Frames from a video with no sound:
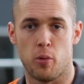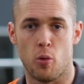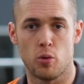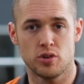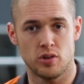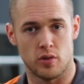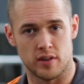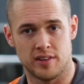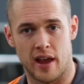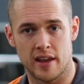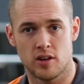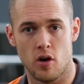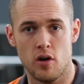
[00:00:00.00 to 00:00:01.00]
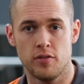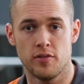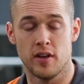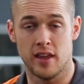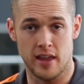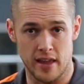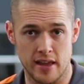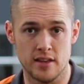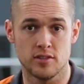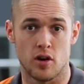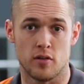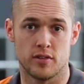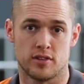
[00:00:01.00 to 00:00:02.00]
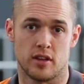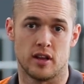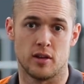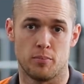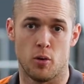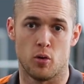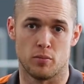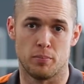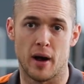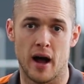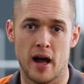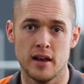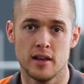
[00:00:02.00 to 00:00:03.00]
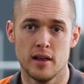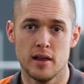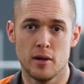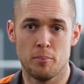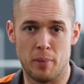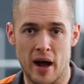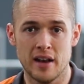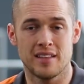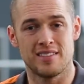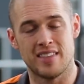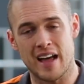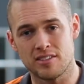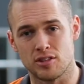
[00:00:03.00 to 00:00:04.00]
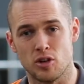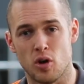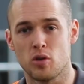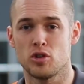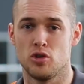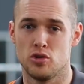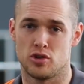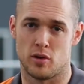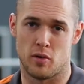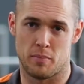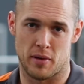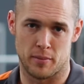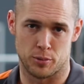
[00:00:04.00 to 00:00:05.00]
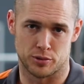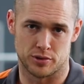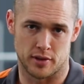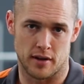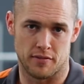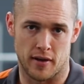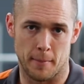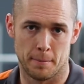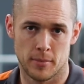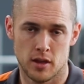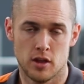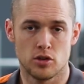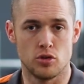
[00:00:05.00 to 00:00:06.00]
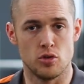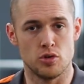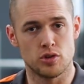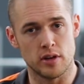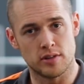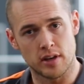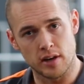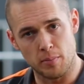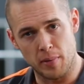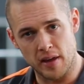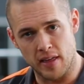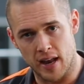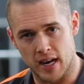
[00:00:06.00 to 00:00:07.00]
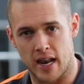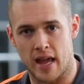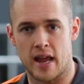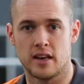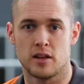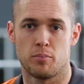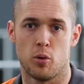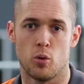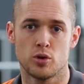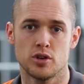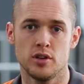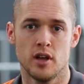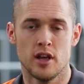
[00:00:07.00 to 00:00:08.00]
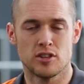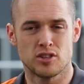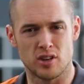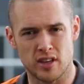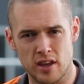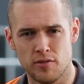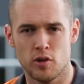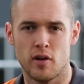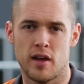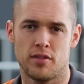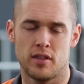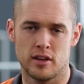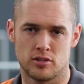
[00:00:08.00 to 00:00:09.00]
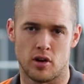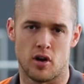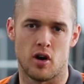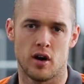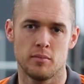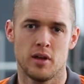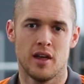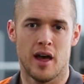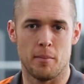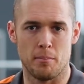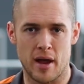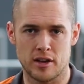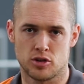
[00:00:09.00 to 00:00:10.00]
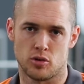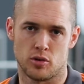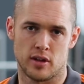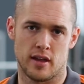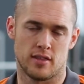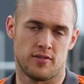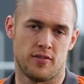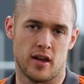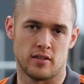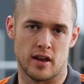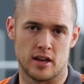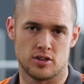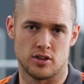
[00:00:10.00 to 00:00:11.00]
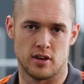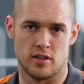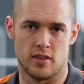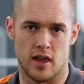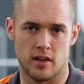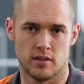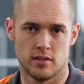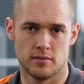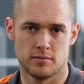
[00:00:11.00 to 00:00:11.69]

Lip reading: portion of the takeoff is obviously an important part, but that's not usually where people stuff up. Usually it's going to be that landing portion, so give your athlete time and make sure you get the foundation in there.